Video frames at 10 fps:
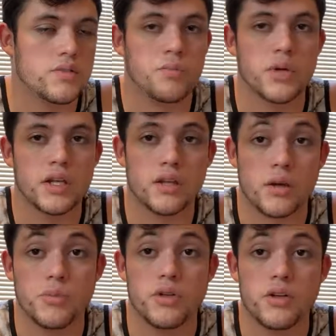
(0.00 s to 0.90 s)
been in the
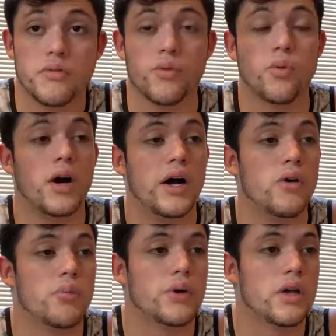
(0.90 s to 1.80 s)
community for a
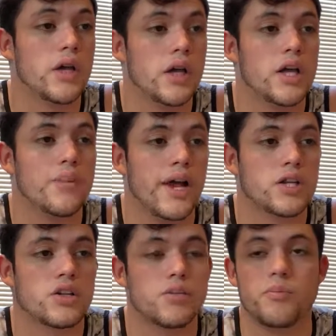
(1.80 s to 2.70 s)
while, but him
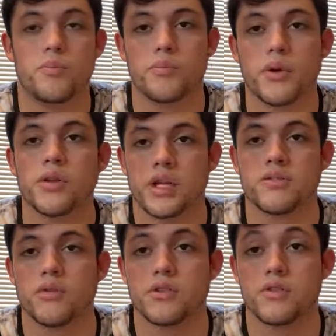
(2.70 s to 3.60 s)
actually building
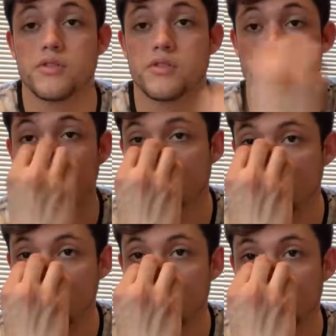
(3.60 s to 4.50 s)
his own tunes and doing
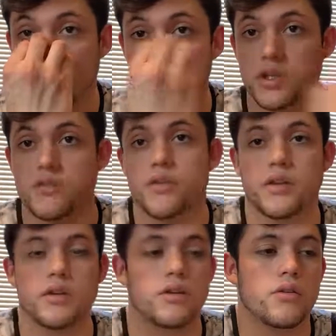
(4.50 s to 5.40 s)
that, he's
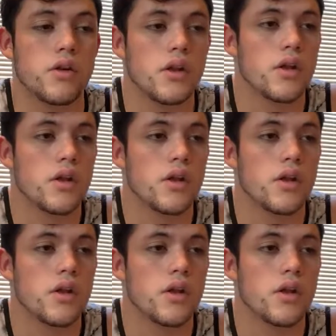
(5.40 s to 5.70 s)
fairly new.